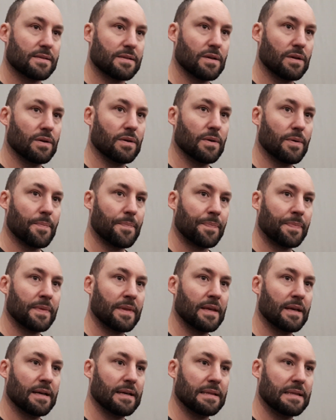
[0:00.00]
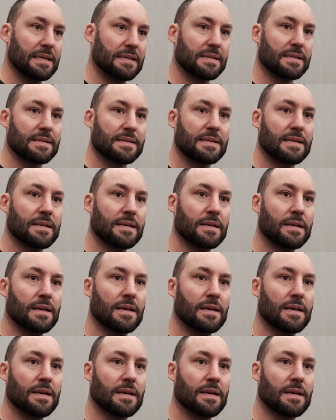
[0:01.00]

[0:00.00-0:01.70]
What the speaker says: So this is